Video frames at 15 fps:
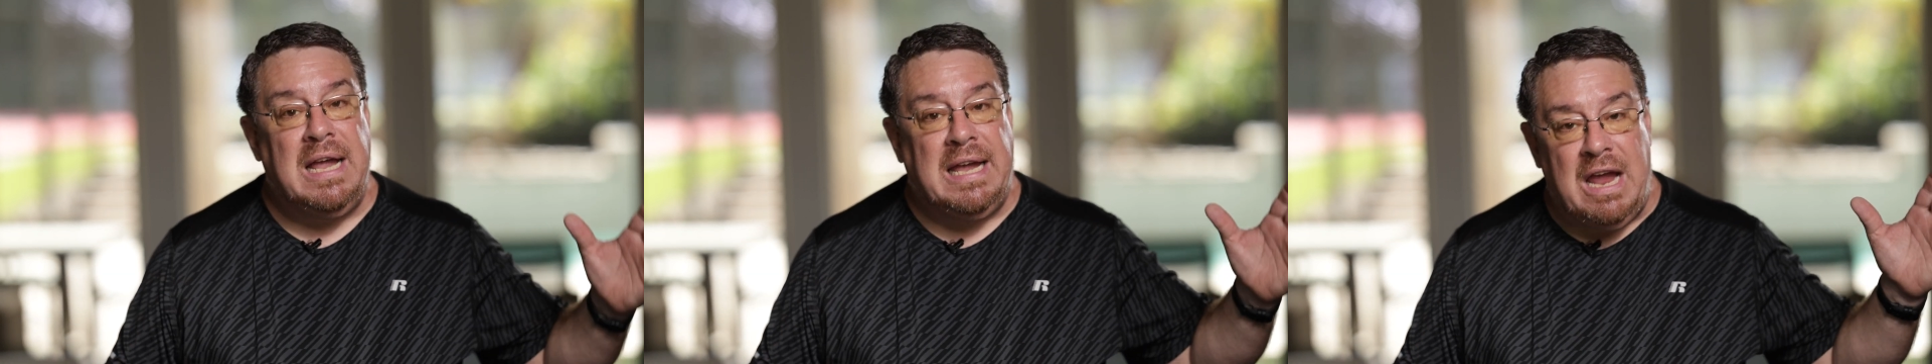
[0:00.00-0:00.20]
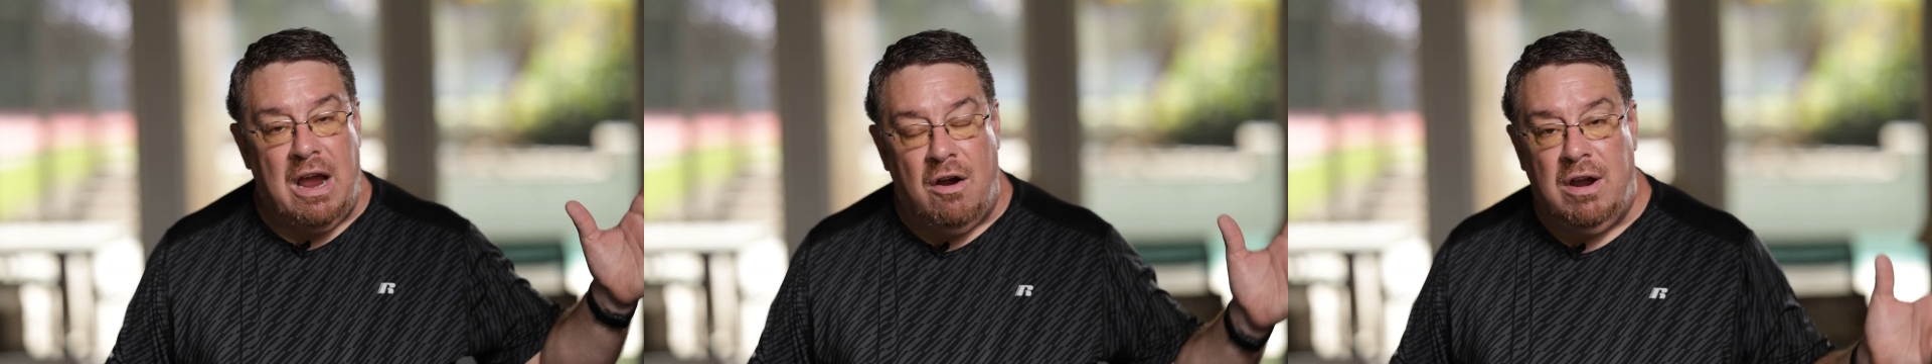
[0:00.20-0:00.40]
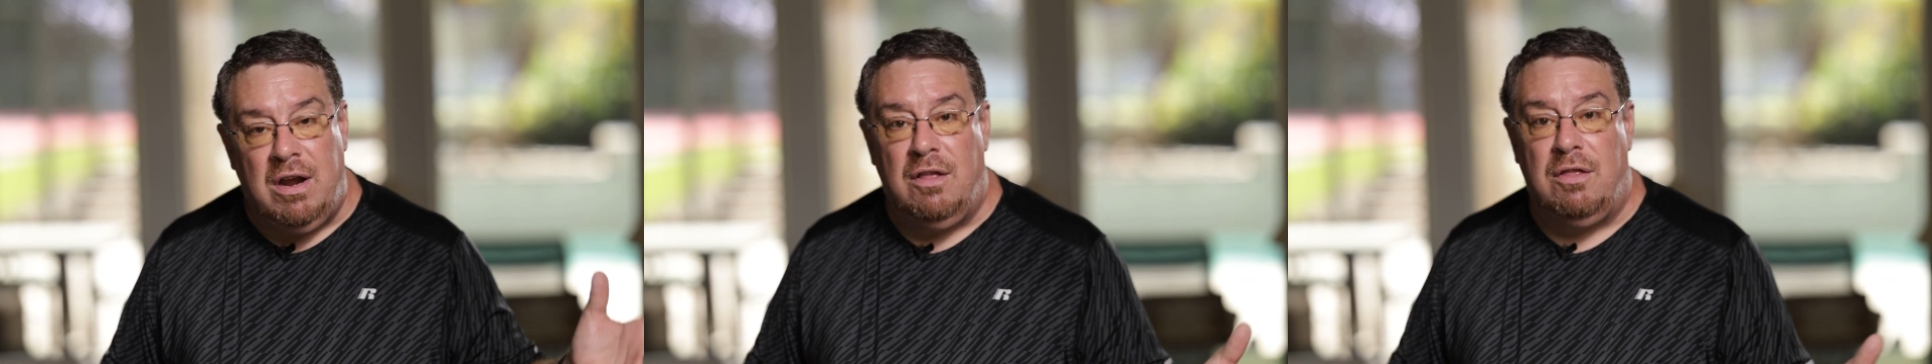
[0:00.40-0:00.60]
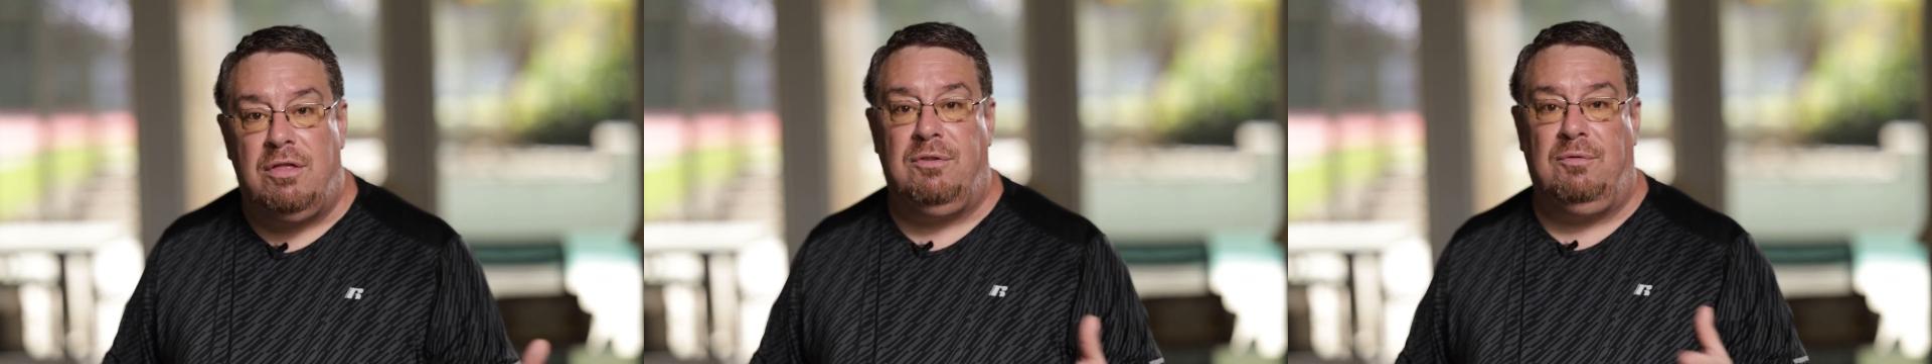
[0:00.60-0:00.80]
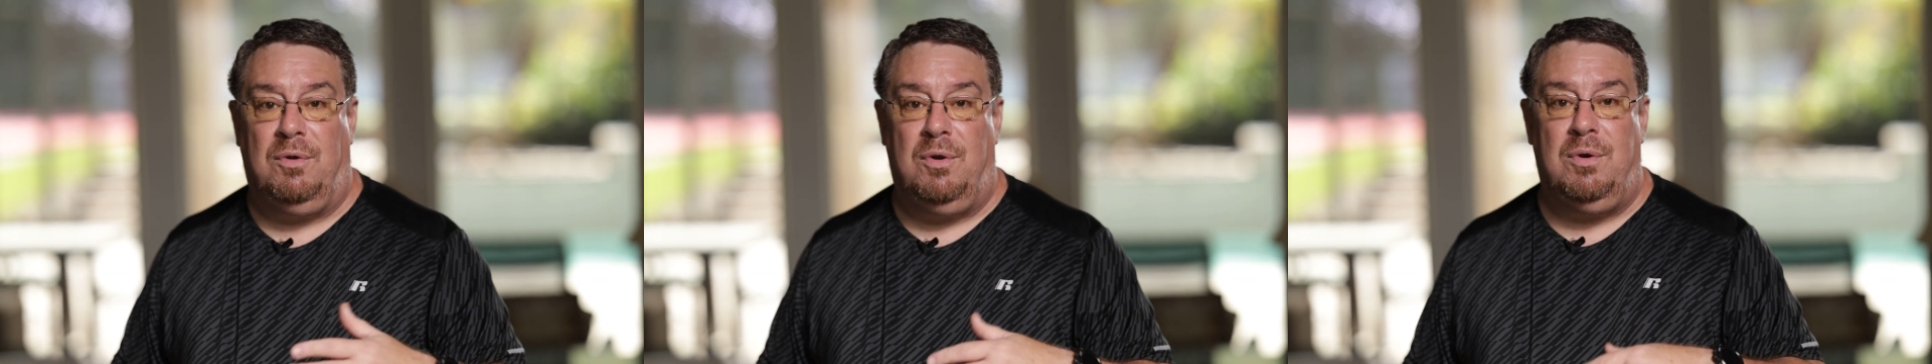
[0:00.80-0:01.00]
carried it
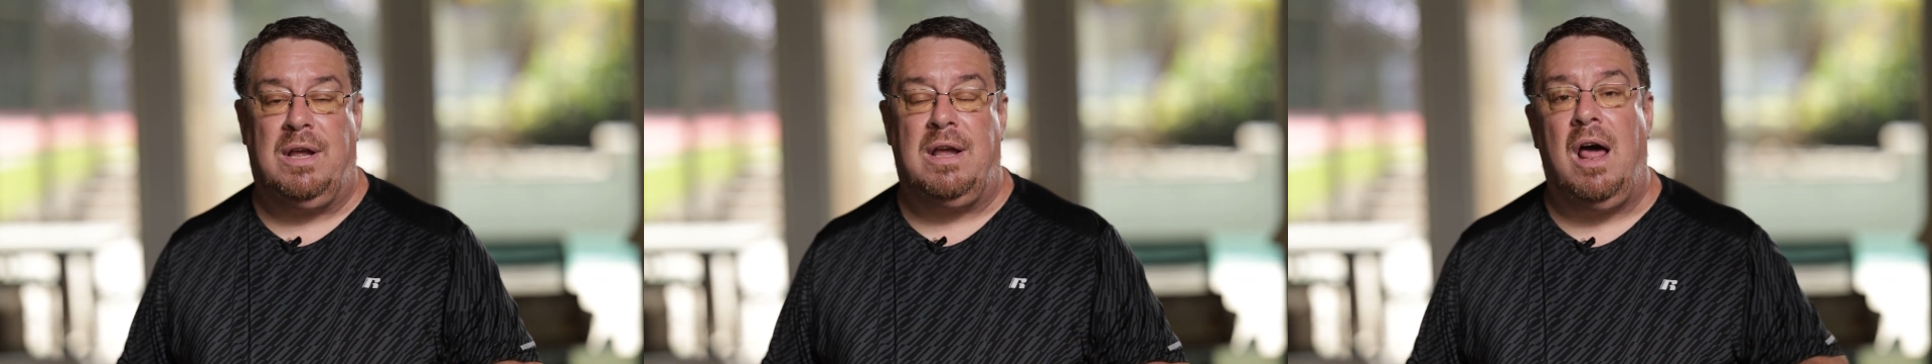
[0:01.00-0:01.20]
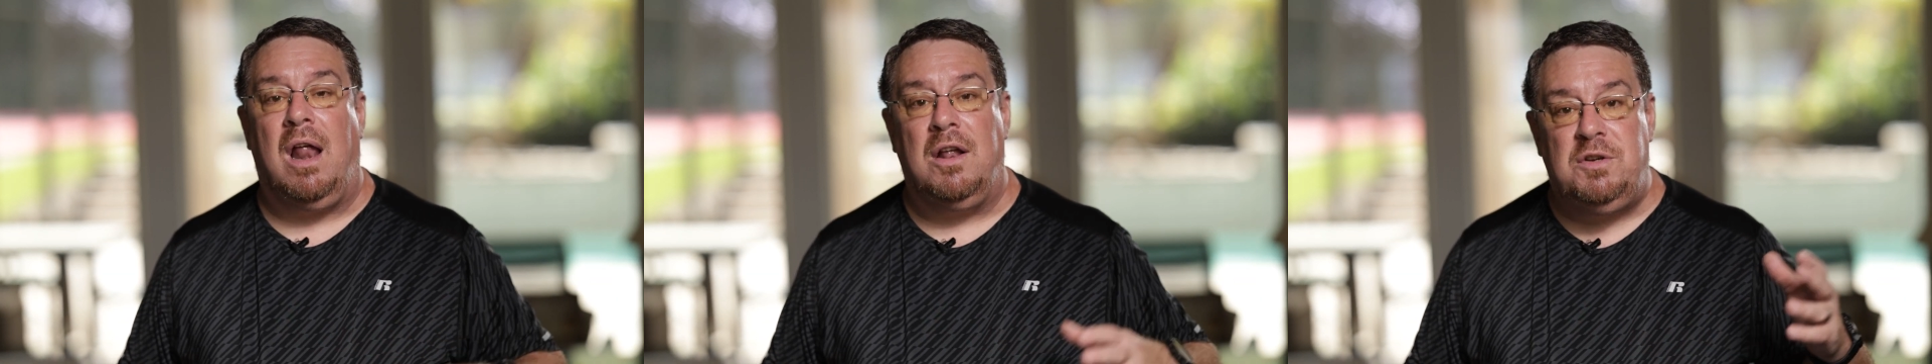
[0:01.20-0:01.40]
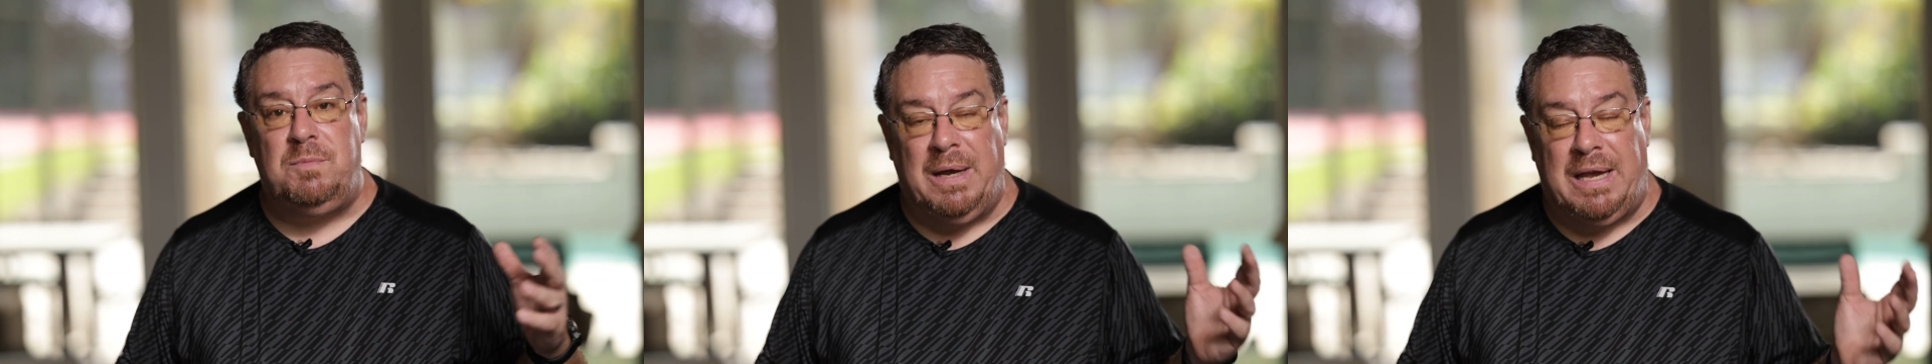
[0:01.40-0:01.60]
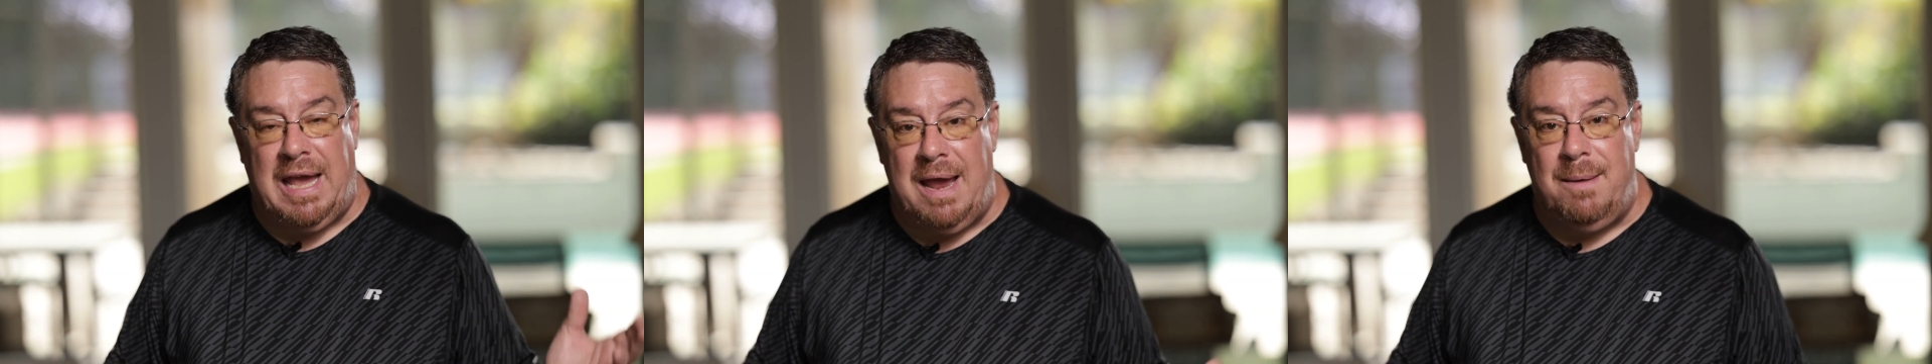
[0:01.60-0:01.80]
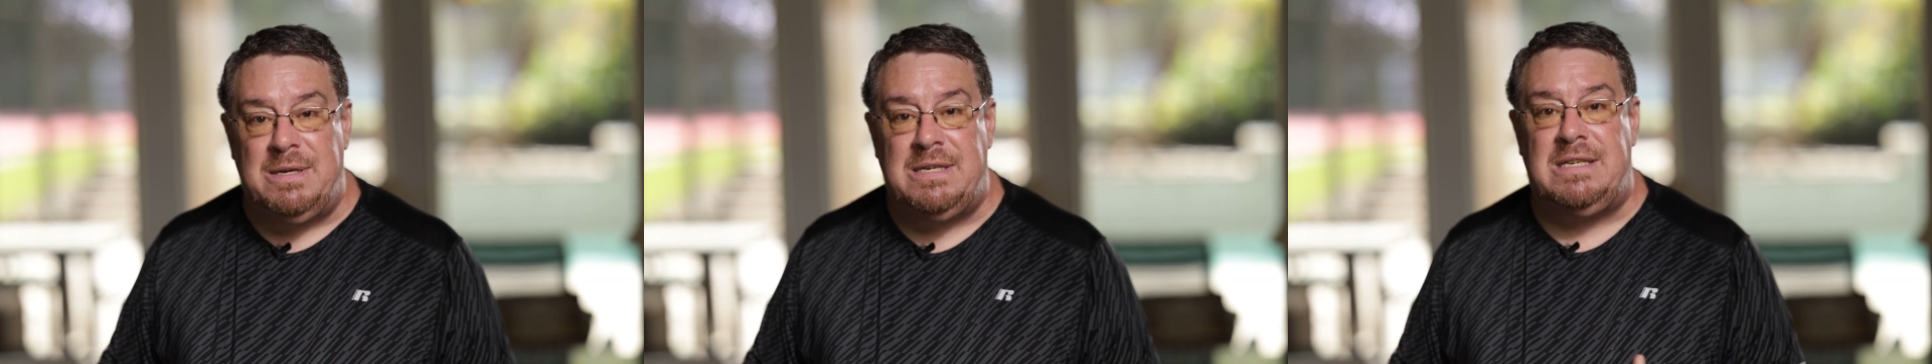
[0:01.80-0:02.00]
through to college,
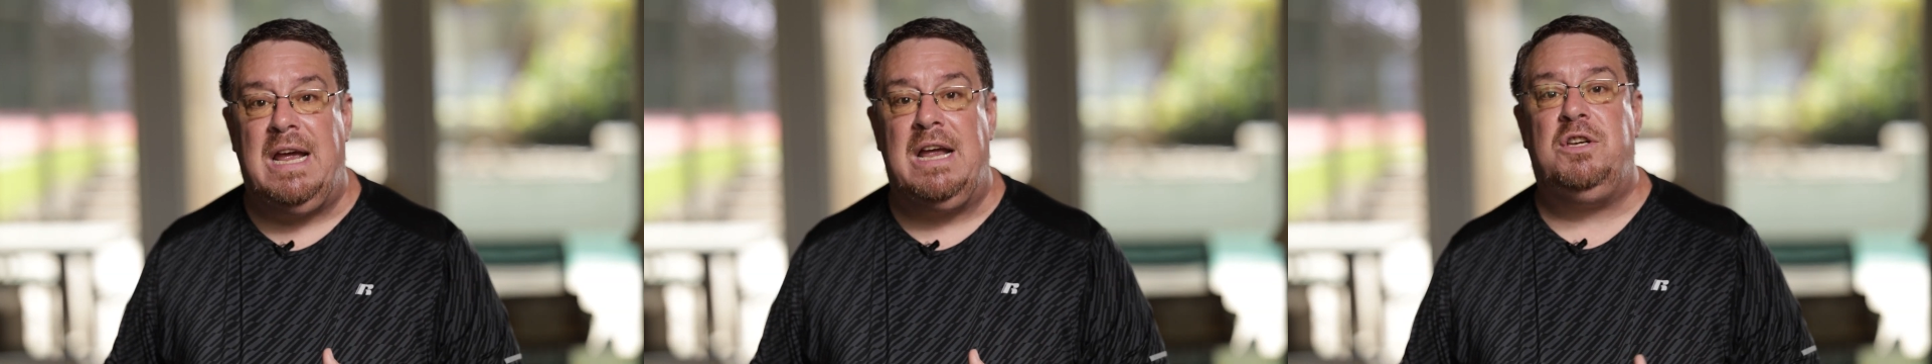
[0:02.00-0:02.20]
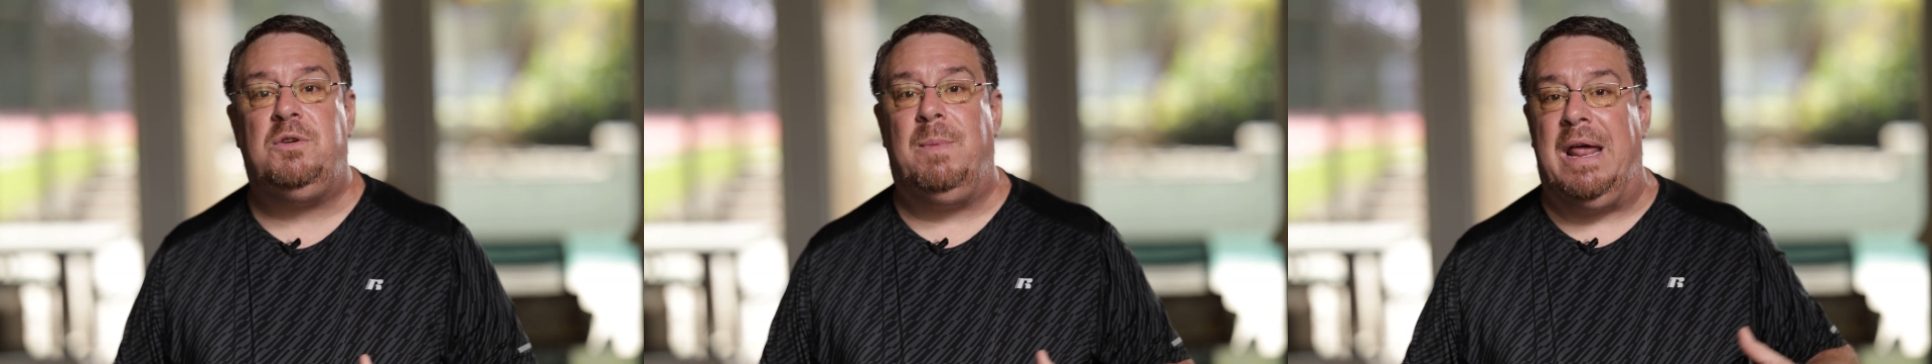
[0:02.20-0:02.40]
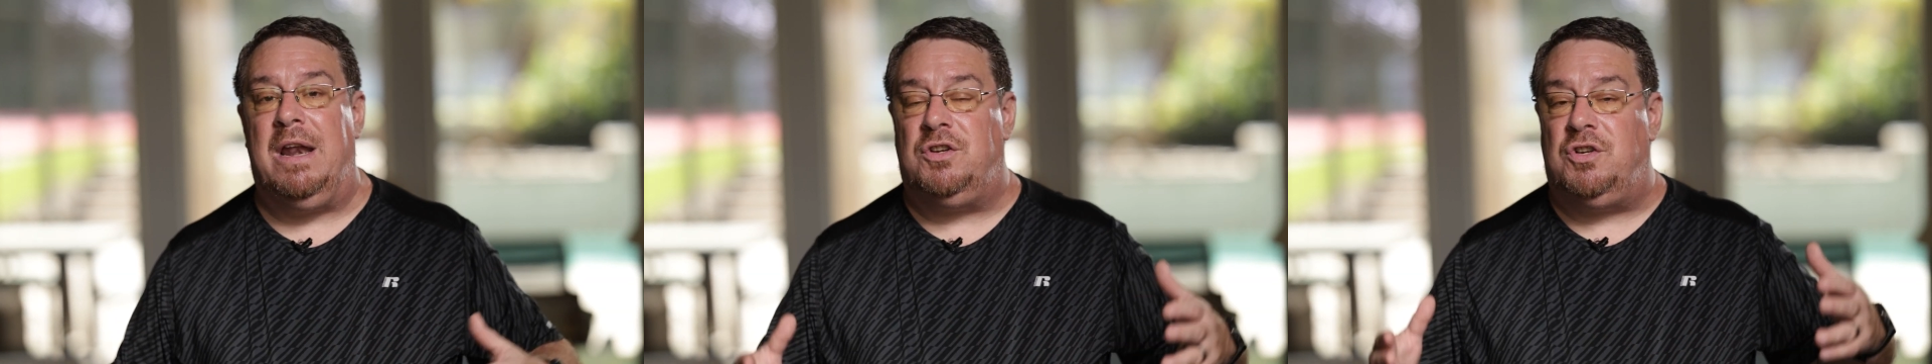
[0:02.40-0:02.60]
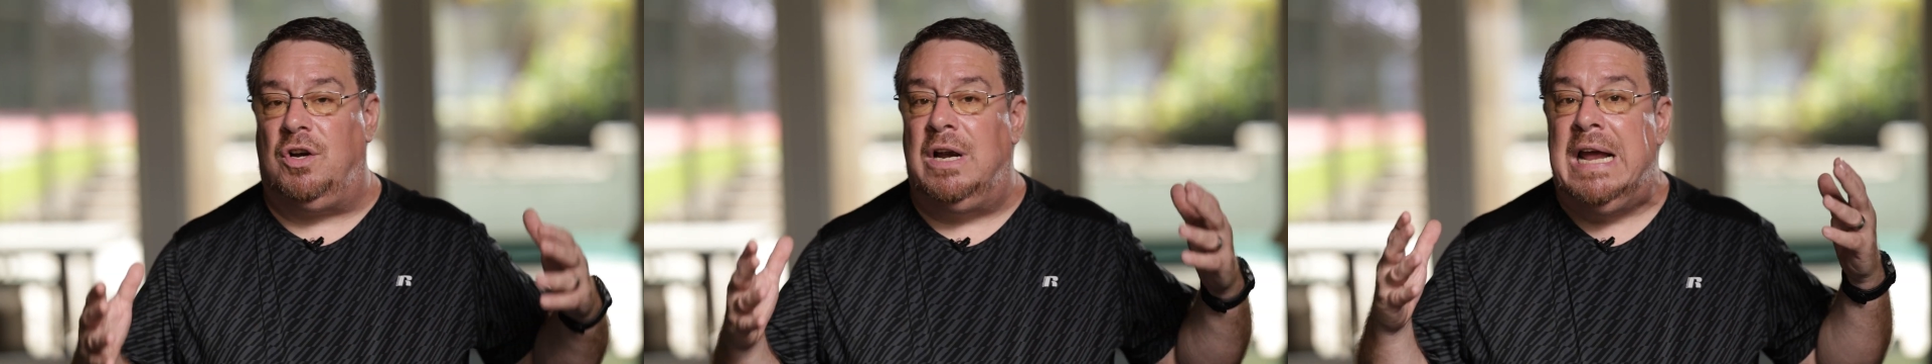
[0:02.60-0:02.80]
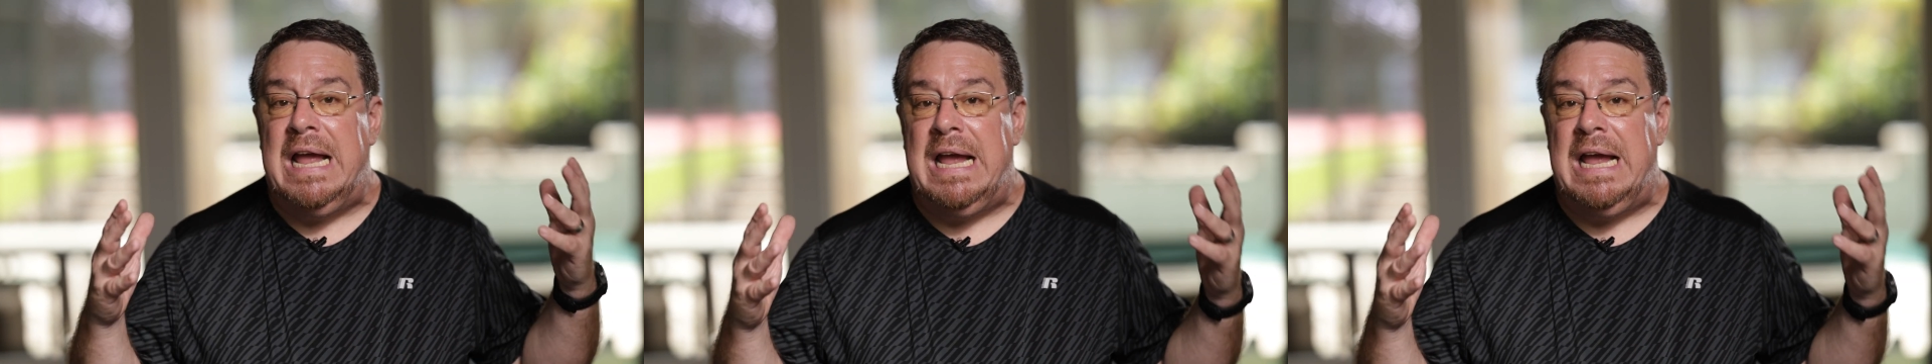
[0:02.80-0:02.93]
became a stage manager.